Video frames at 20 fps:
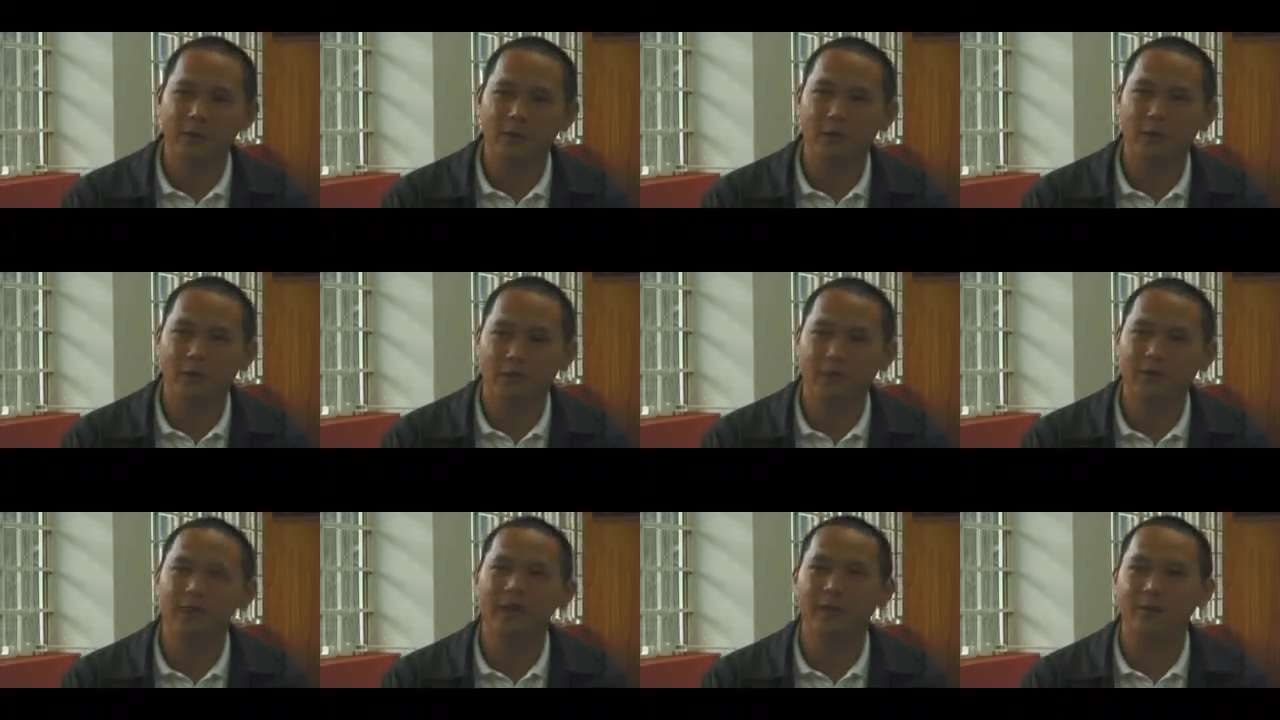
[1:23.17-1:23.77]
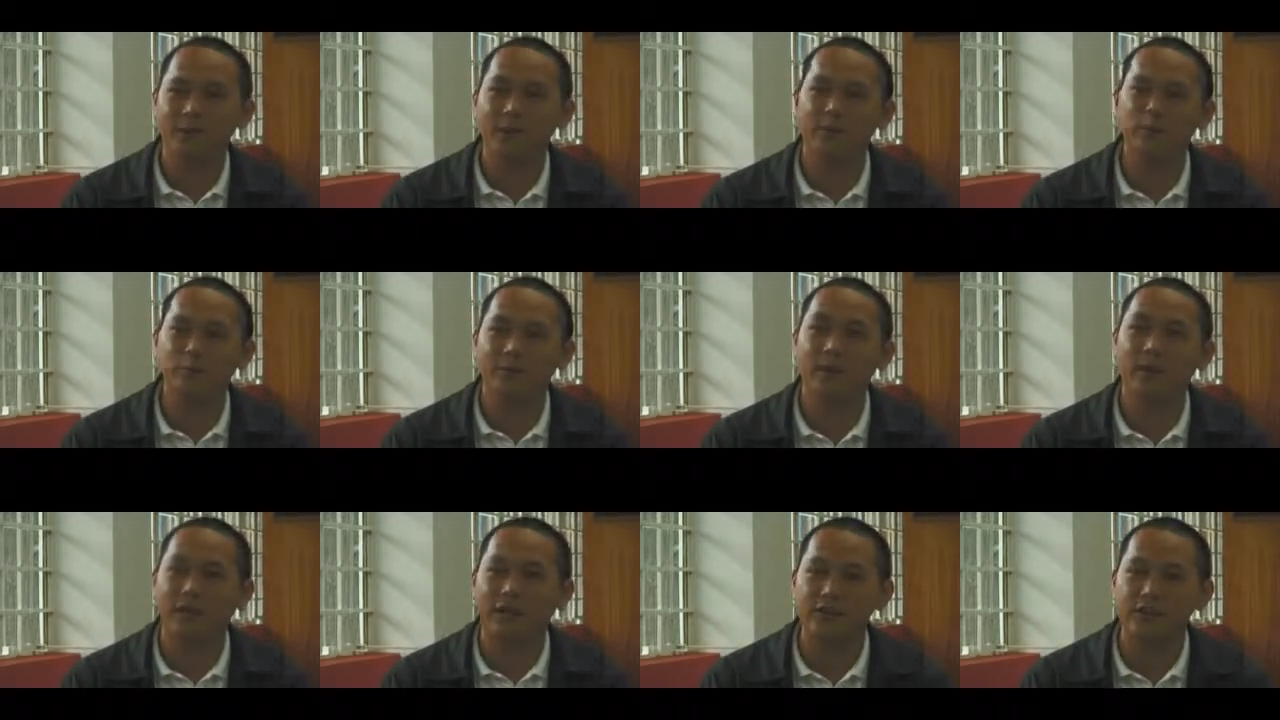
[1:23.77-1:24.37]
What can we do
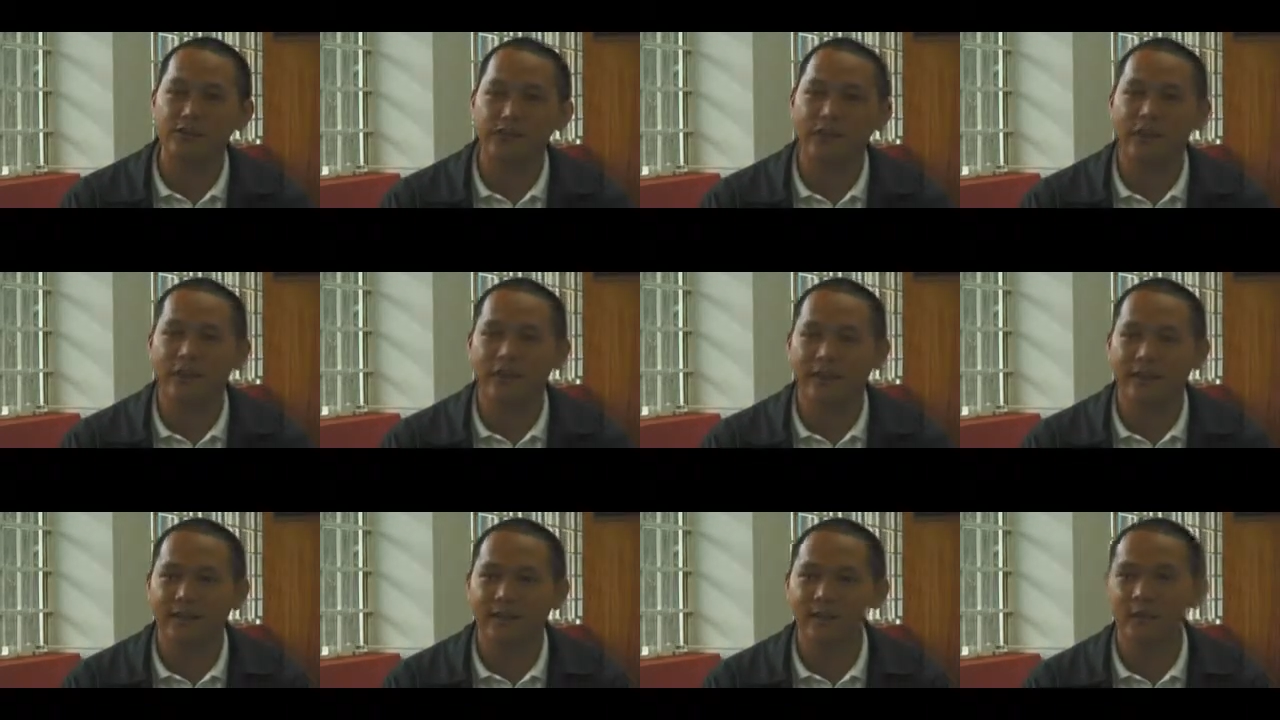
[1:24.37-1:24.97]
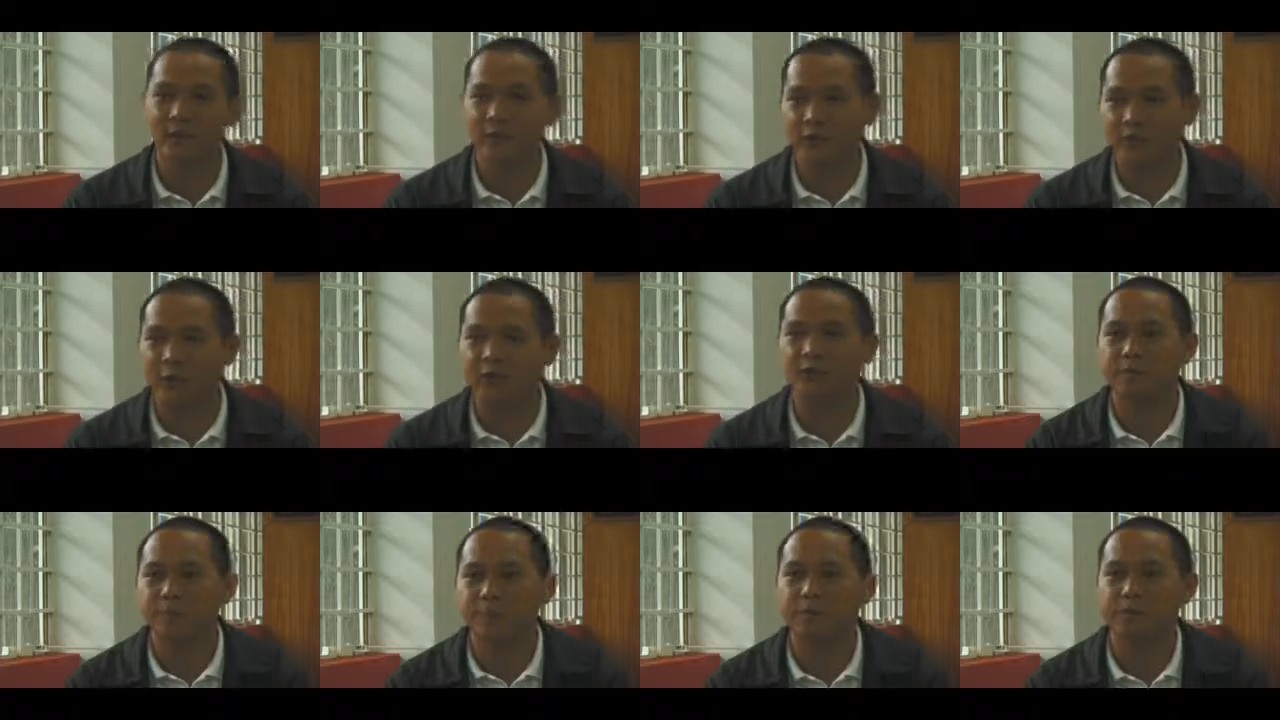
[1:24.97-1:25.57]
for nation building? And so in
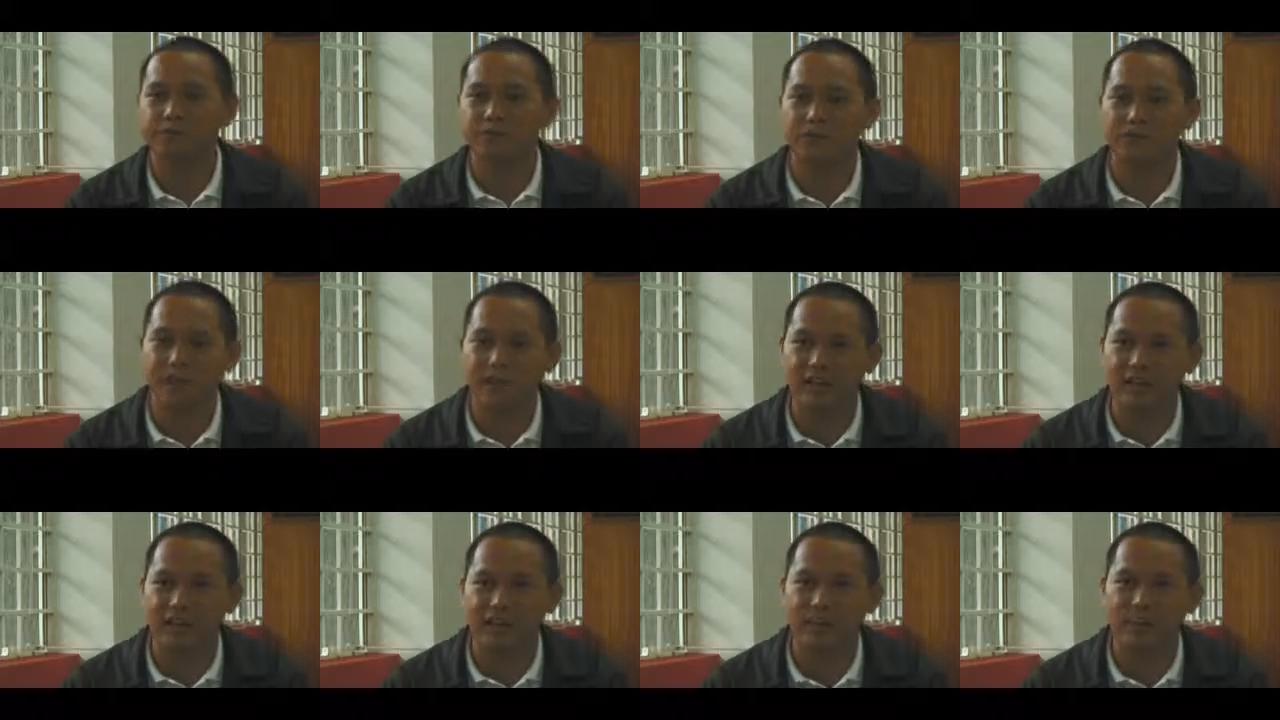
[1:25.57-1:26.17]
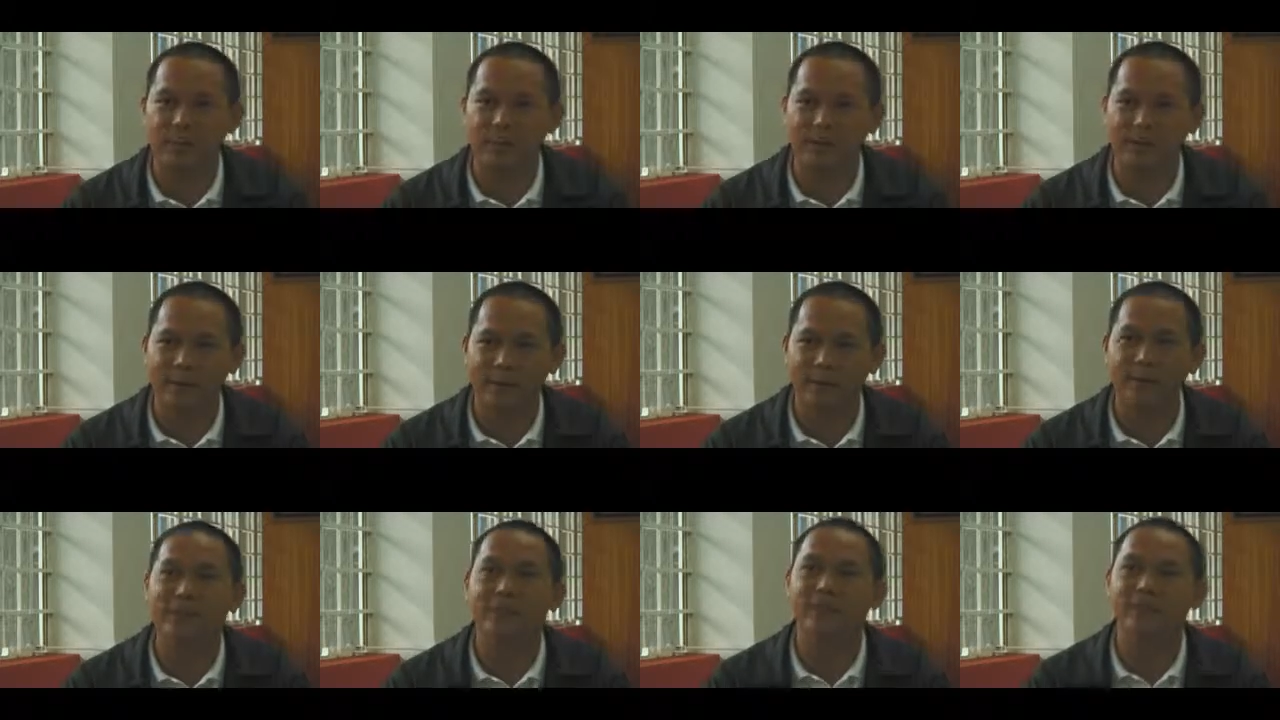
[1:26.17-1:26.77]
response, GK came up with the
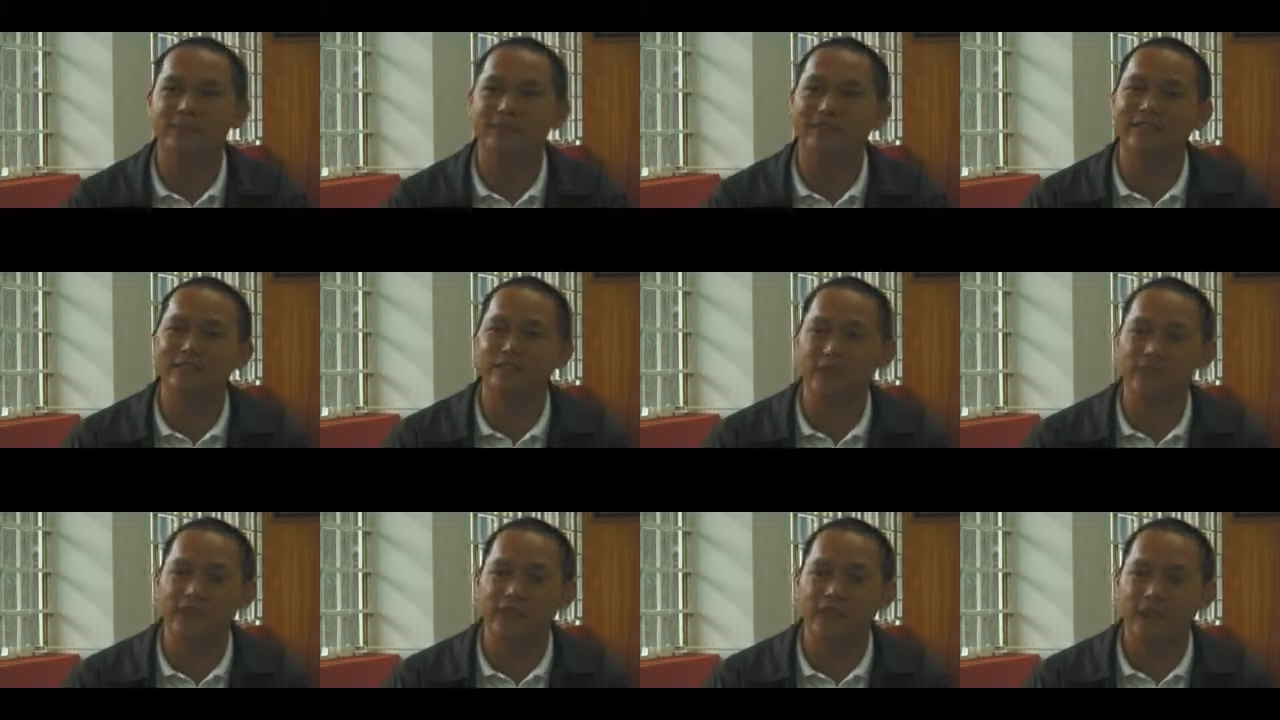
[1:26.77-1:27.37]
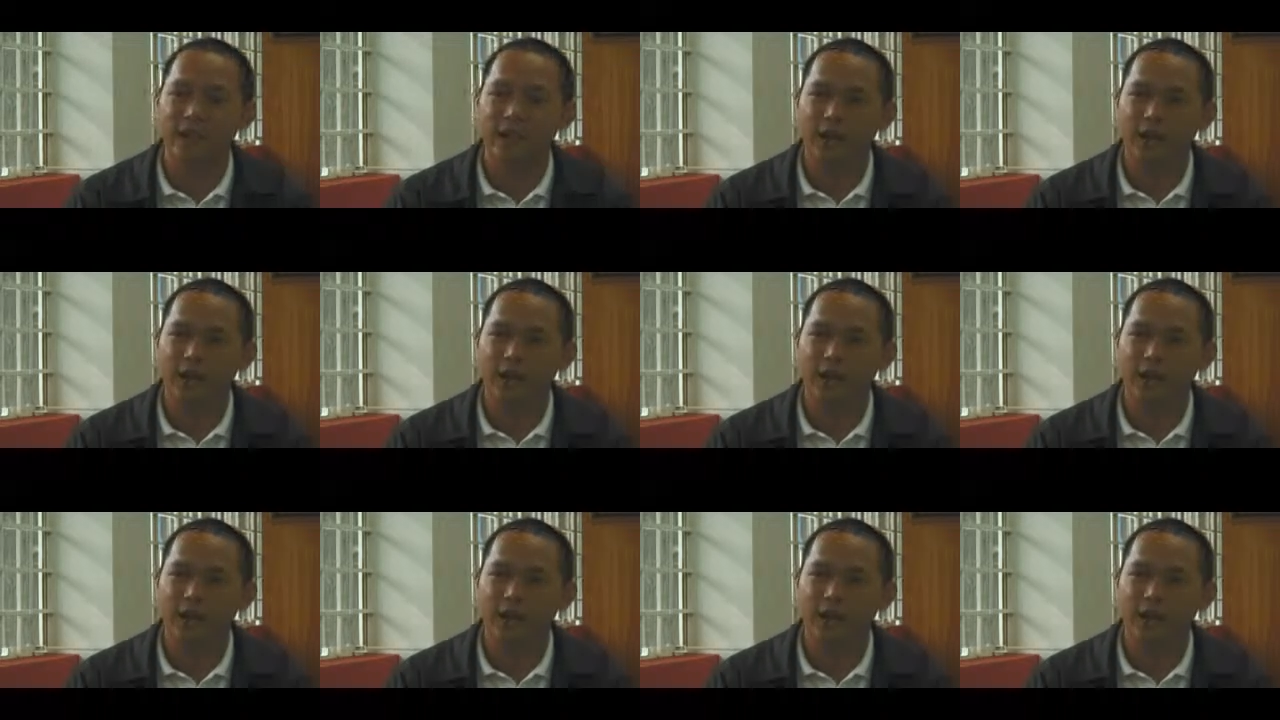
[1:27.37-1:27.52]
Builders Institute,